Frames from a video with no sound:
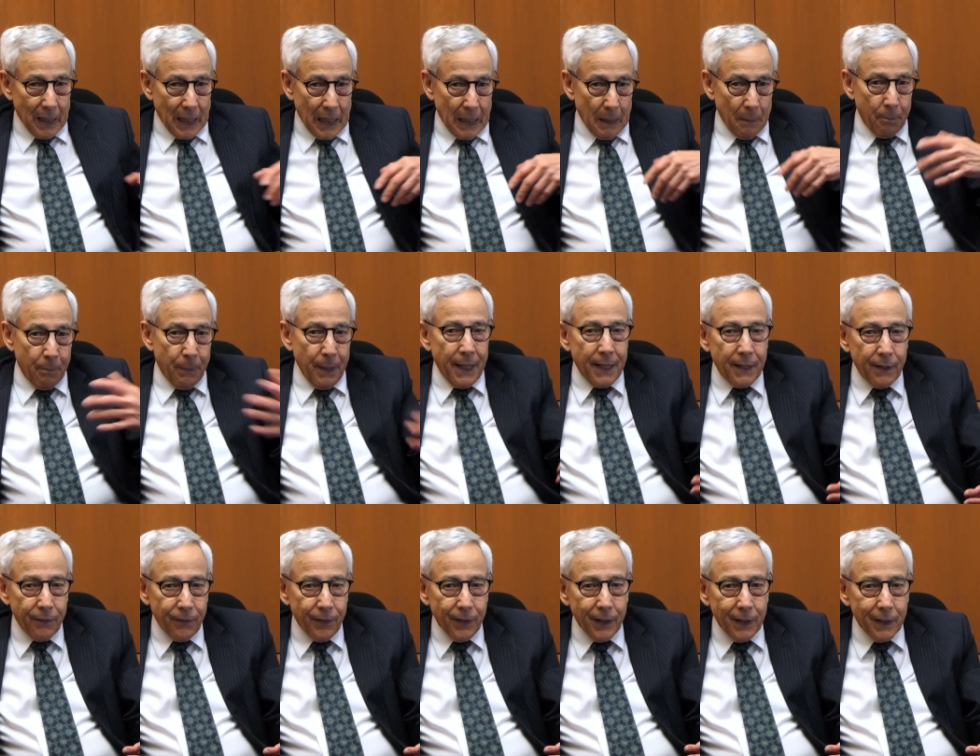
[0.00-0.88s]

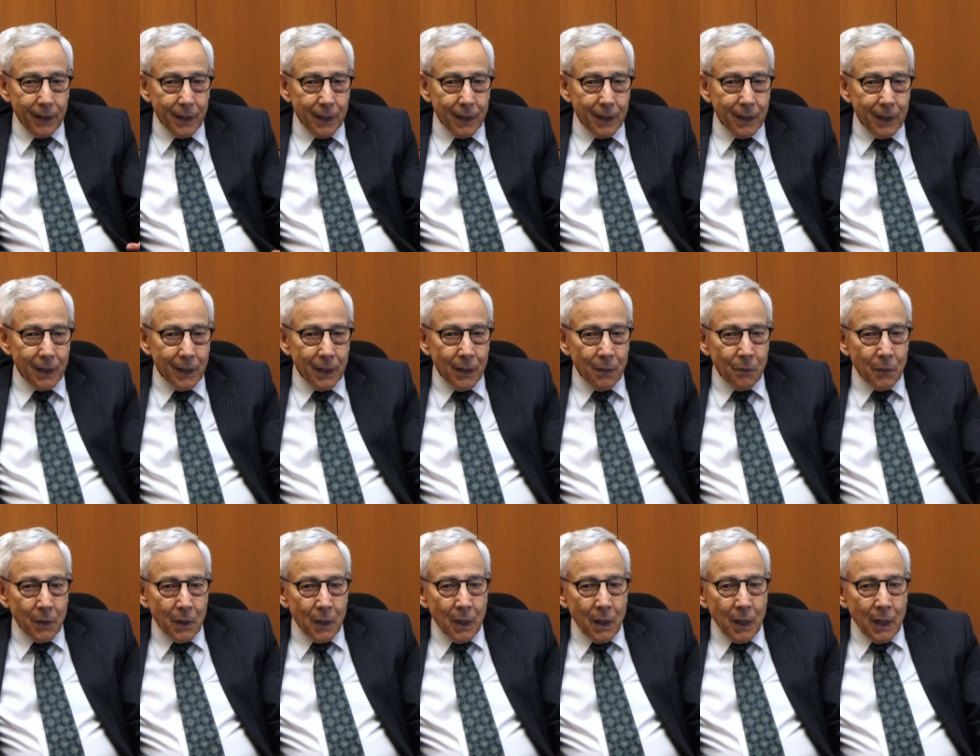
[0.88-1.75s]
benefit.
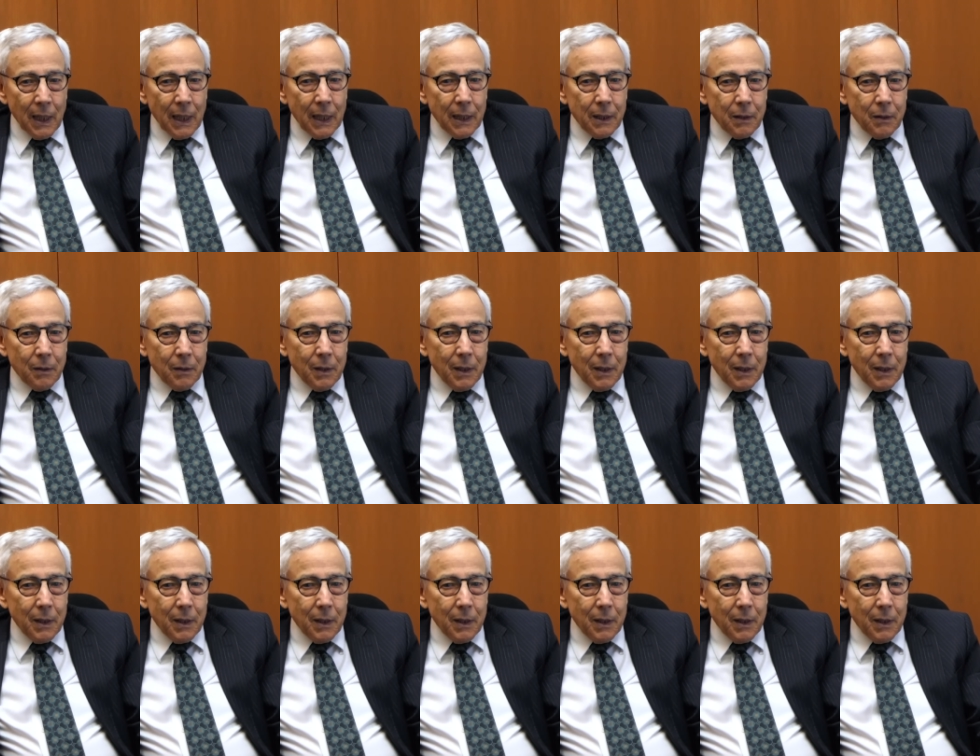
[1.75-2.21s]
It,